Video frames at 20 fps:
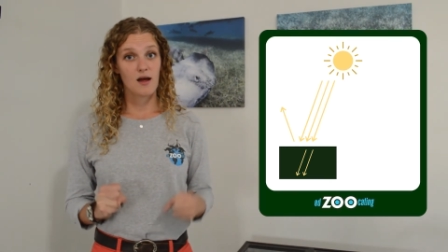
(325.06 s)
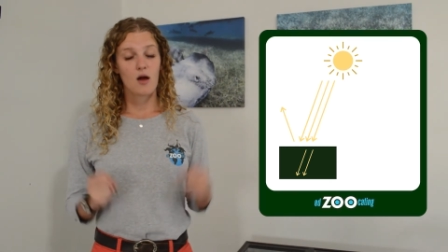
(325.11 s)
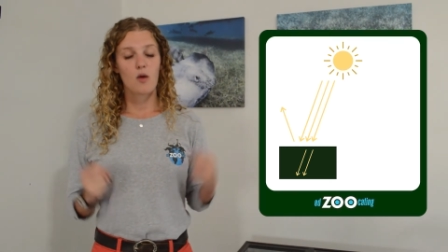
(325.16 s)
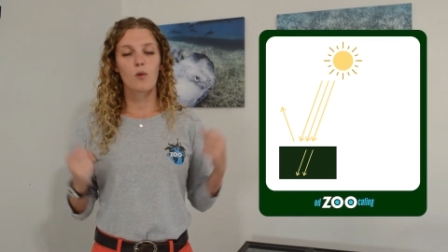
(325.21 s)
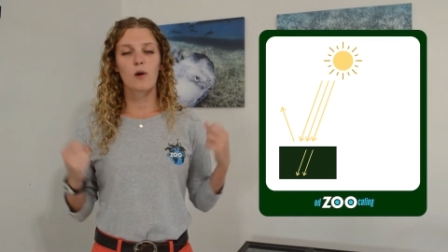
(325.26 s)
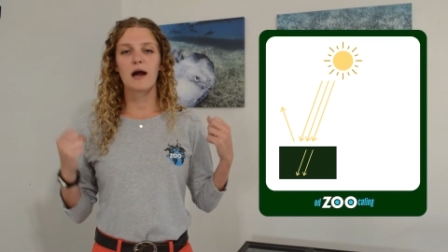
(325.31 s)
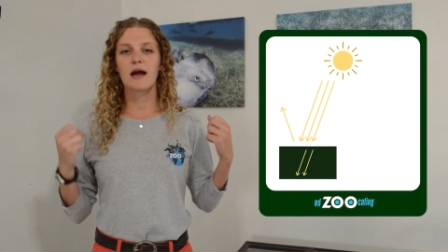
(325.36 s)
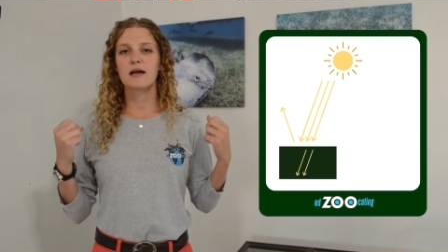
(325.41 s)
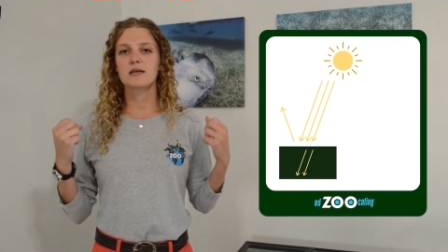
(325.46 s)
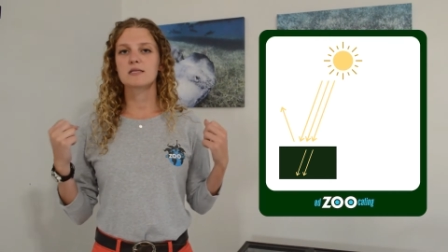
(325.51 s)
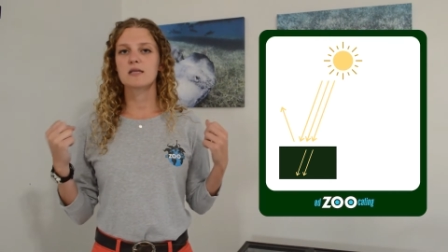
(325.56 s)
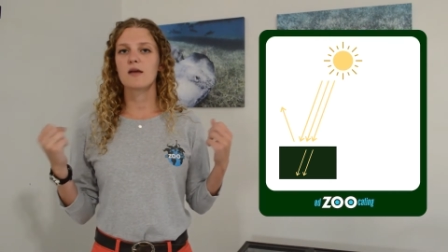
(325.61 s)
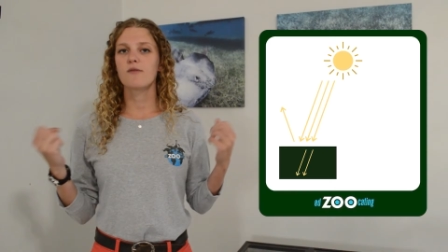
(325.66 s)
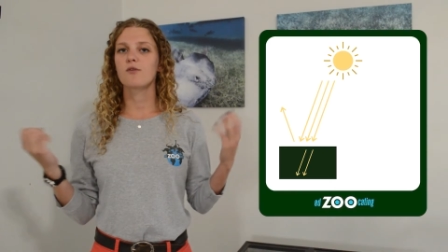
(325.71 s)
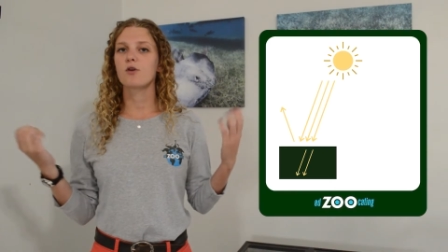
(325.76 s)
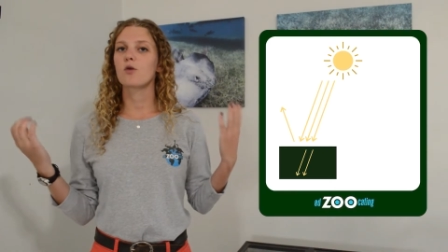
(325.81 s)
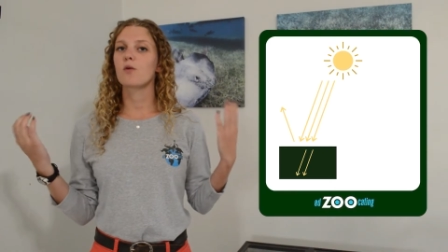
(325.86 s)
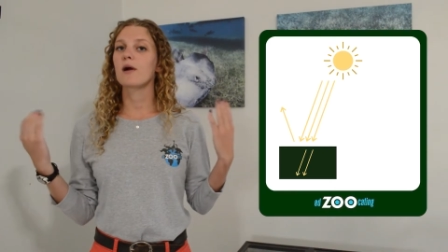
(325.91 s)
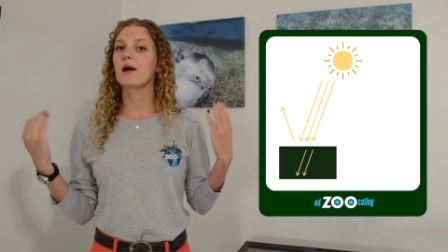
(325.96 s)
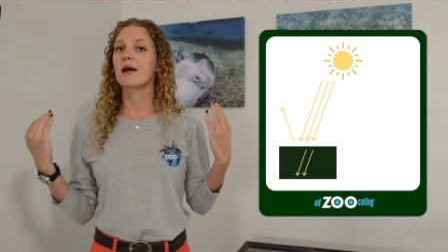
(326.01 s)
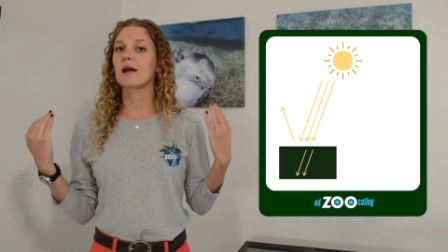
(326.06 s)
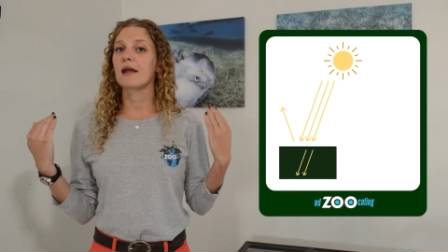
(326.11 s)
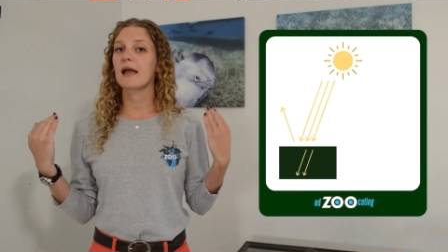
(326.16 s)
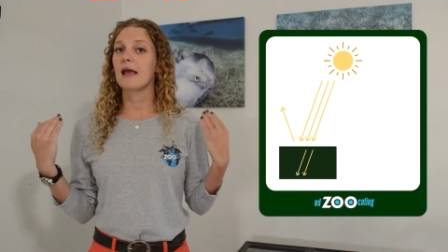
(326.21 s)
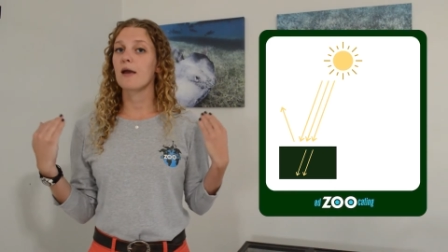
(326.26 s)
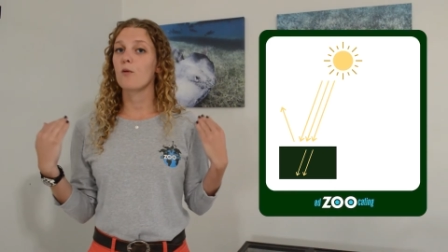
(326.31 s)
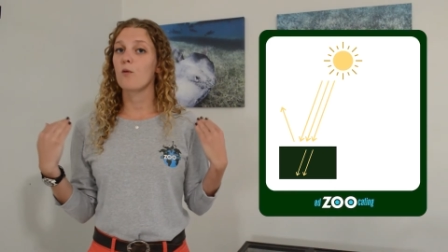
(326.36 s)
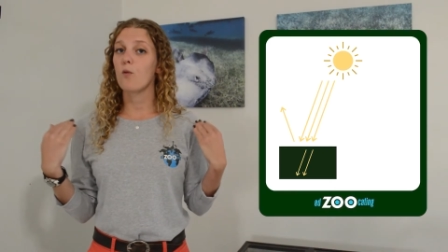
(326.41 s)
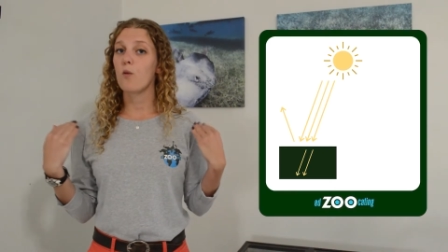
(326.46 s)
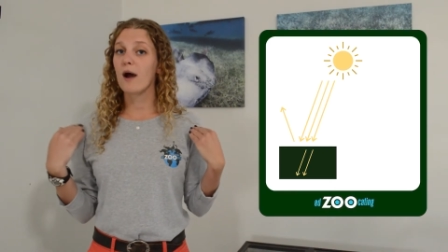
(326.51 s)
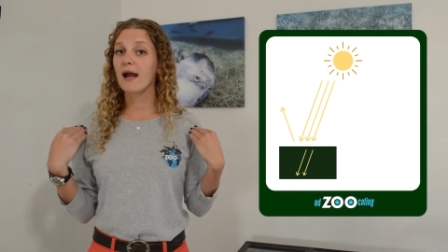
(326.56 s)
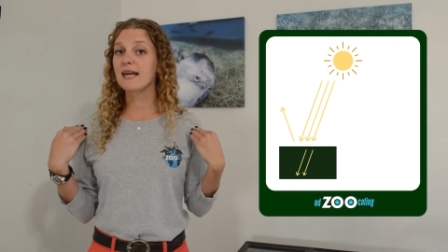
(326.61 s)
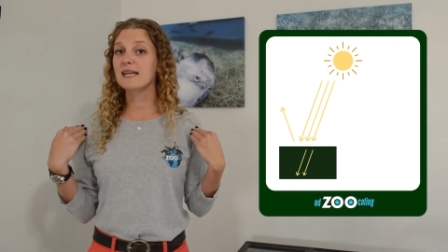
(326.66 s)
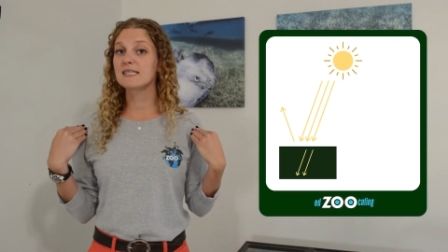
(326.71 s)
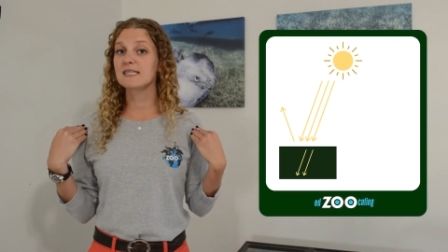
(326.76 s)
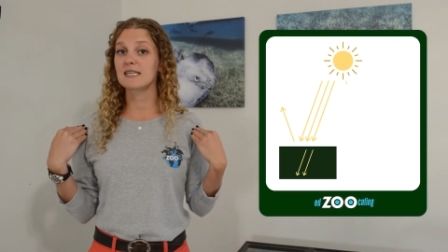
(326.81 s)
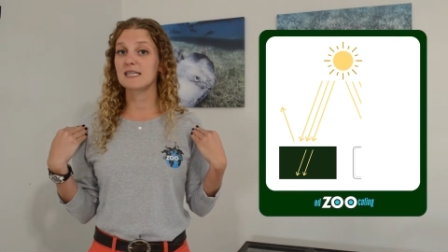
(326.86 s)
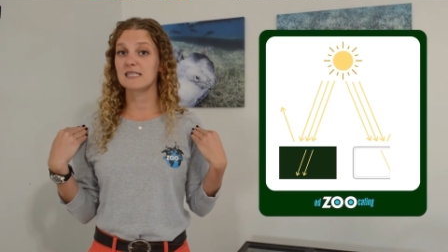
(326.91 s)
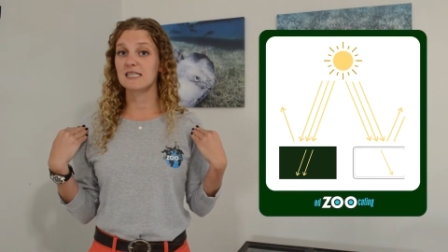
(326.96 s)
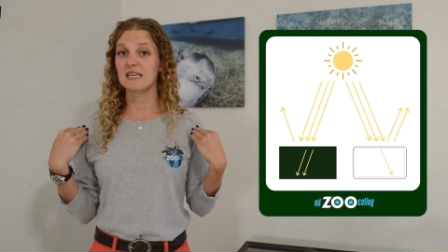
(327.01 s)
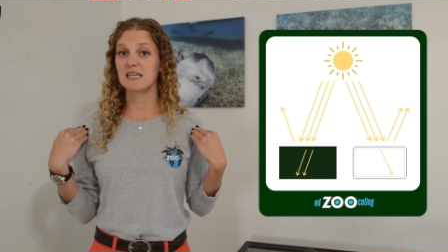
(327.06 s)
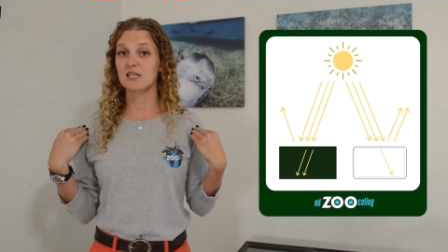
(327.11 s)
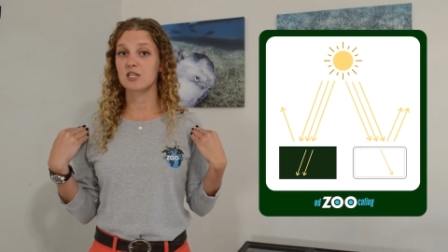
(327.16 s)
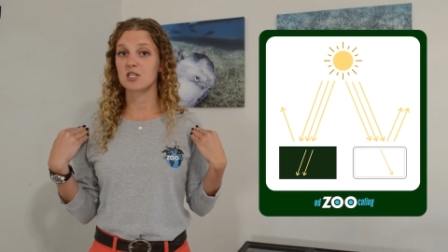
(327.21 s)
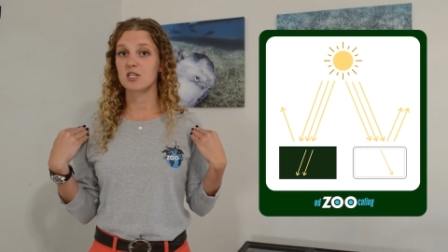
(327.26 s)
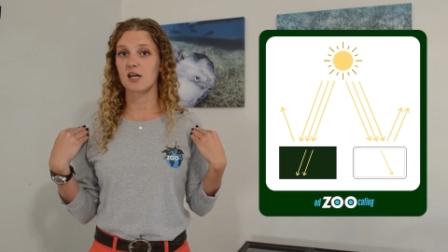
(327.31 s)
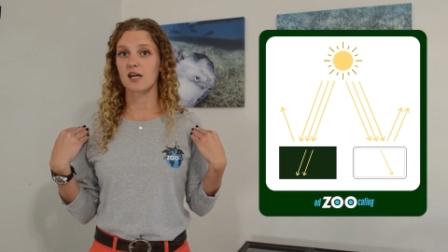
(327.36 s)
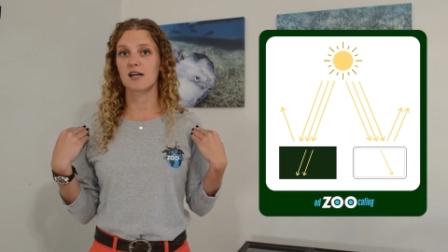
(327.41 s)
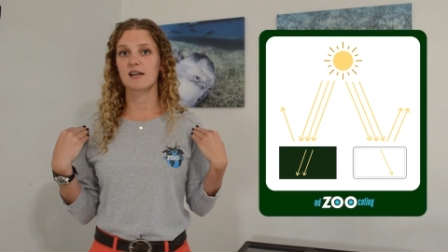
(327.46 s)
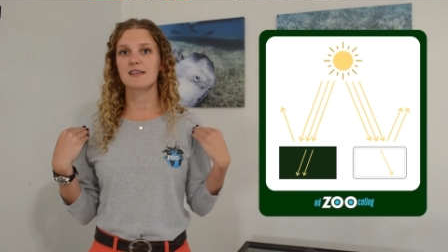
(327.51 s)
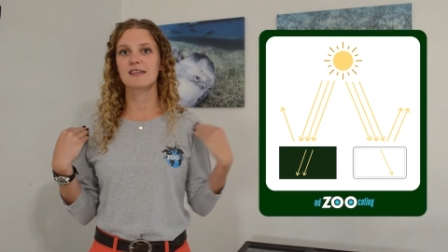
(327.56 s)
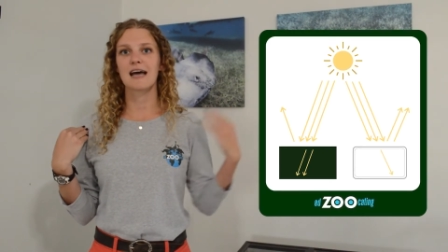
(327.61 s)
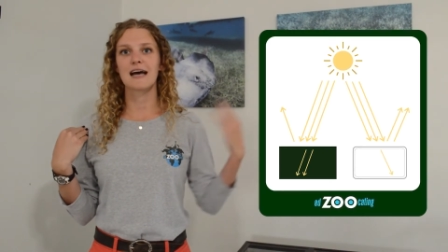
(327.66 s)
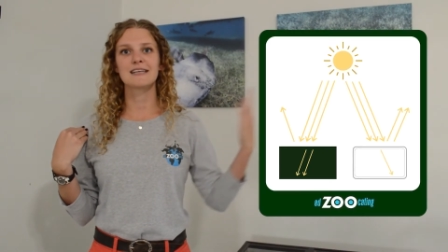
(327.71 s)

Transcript: Whereas if you're wearing a white t-shirt,